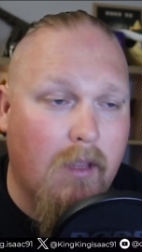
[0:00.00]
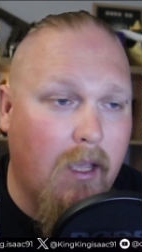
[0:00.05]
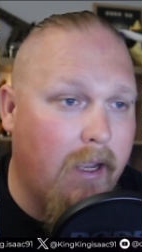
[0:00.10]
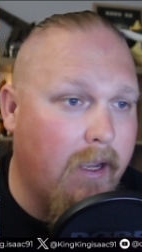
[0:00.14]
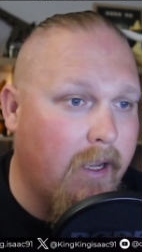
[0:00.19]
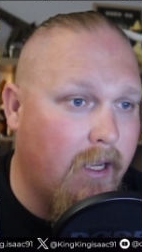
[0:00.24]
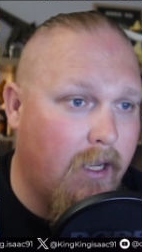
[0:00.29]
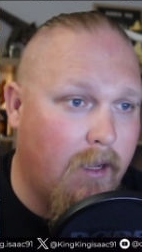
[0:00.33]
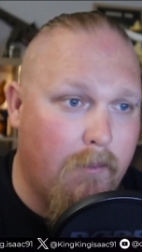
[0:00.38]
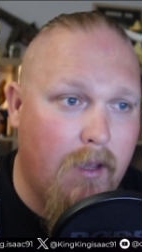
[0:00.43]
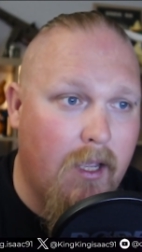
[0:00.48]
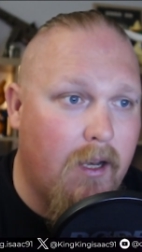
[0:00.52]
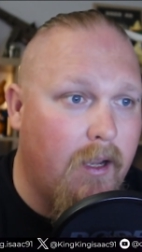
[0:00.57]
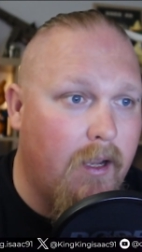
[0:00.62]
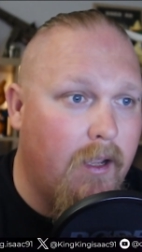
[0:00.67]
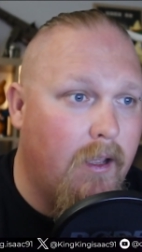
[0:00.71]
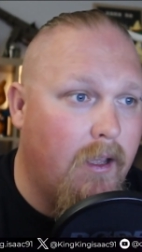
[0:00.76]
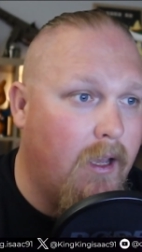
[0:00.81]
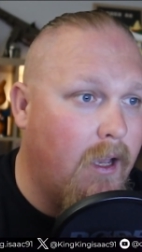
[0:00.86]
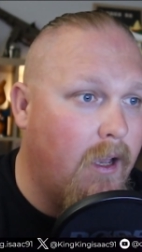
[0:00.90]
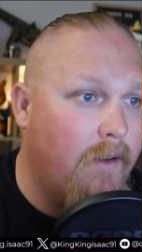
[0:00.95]
They commit
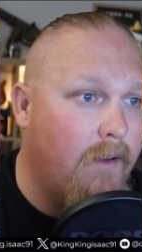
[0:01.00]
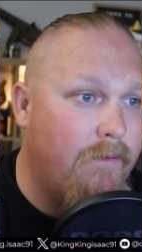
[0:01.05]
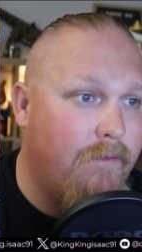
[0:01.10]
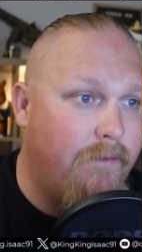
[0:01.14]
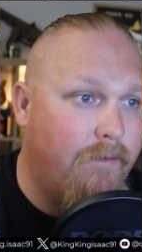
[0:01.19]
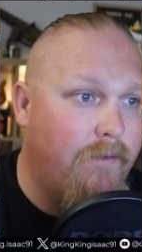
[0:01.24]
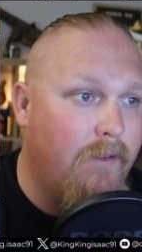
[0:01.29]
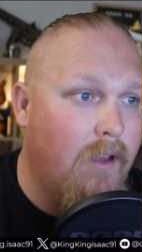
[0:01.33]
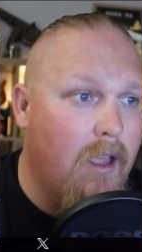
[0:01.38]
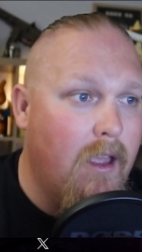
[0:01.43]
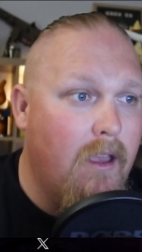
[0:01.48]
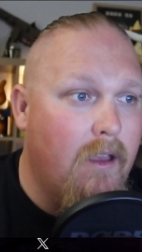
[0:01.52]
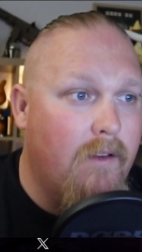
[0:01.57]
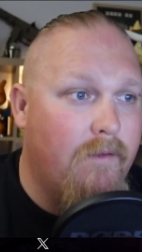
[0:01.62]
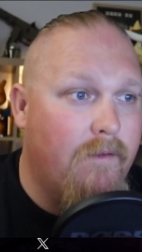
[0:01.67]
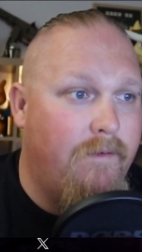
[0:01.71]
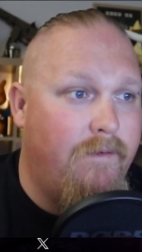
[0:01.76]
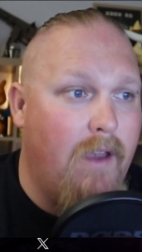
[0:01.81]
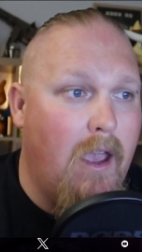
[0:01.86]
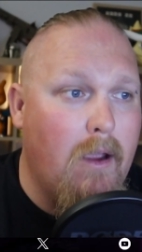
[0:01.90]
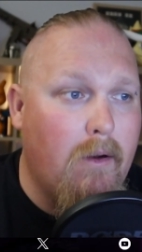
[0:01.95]

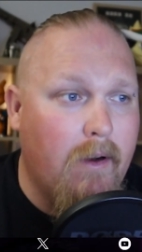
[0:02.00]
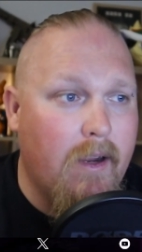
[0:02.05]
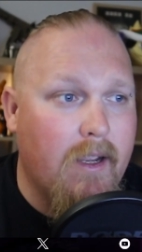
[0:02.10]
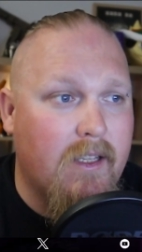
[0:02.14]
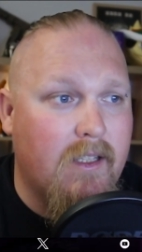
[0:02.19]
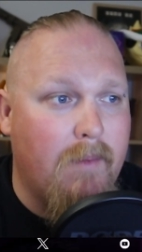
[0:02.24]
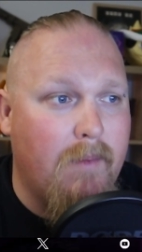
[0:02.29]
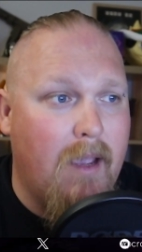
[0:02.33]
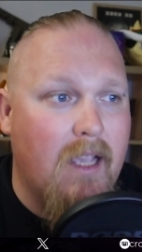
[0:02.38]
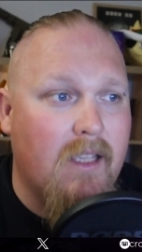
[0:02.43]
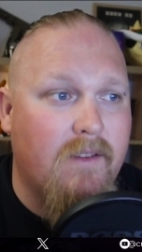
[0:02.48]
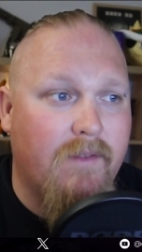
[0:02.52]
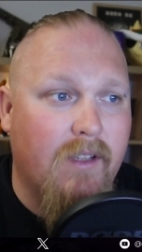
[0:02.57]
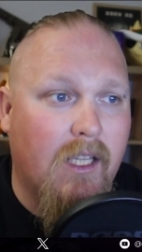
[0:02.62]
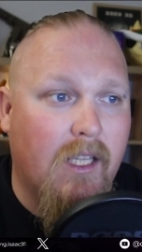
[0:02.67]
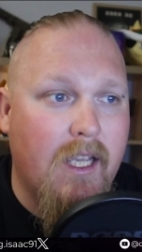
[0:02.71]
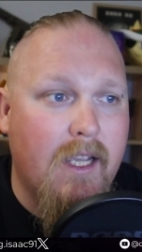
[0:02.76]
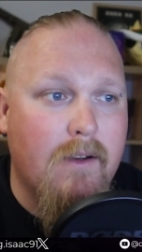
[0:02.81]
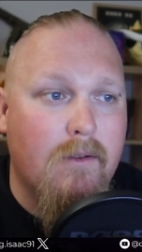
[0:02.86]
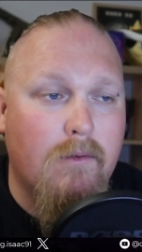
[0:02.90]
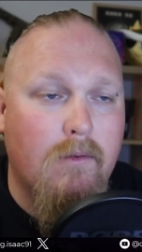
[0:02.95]
various amounts of
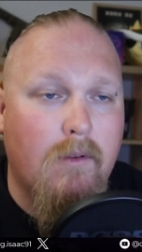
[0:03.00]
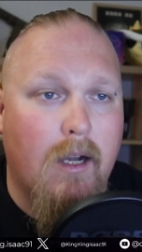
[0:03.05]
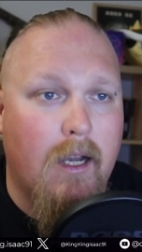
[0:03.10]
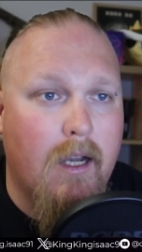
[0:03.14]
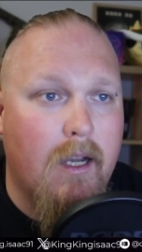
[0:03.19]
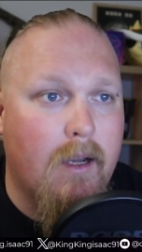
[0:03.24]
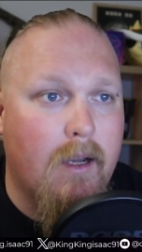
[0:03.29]
illegal